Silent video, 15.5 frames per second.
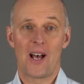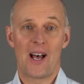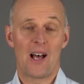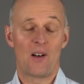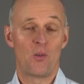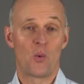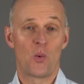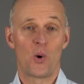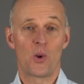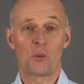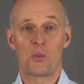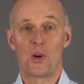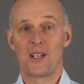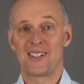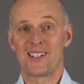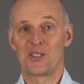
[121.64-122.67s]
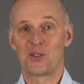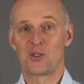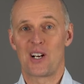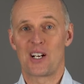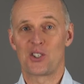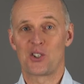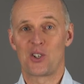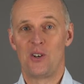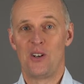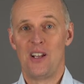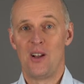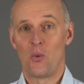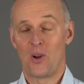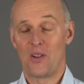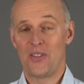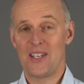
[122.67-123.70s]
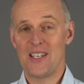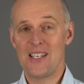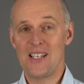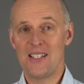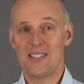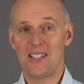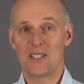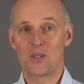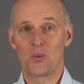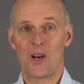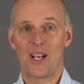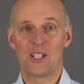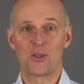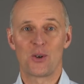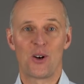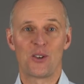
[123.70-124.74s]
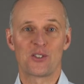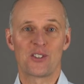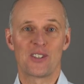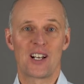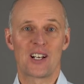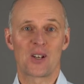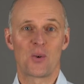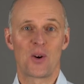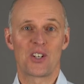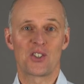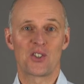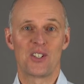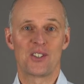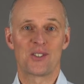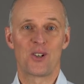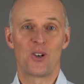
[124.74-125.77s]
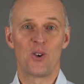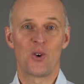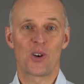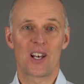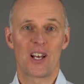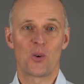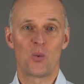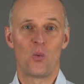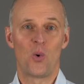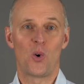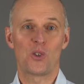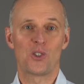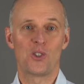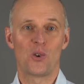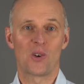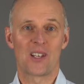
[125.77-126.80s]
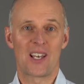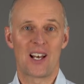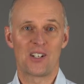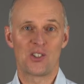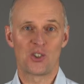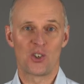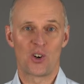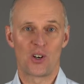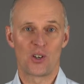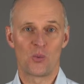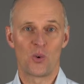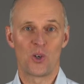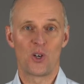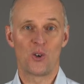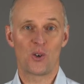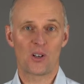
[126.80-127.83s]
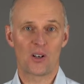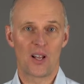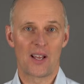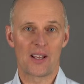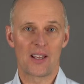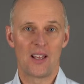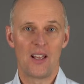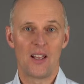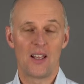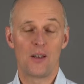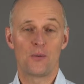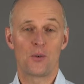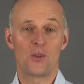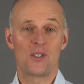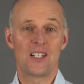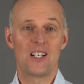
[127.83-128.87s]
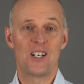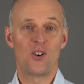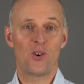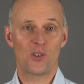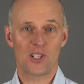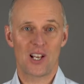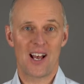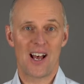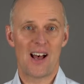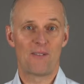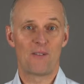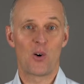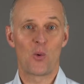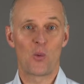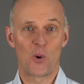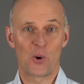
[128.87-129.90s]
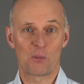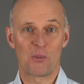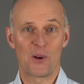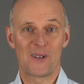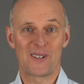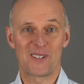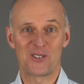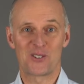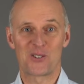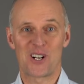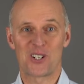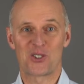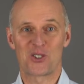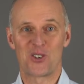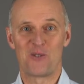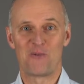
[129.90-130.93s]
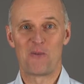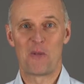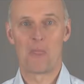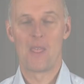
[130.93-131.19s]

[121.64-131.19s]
to have a work breakdown structure? Well, the easiest way to answer that question is to look at what your Gantt chart would look like if you did not have a work breakdown structure.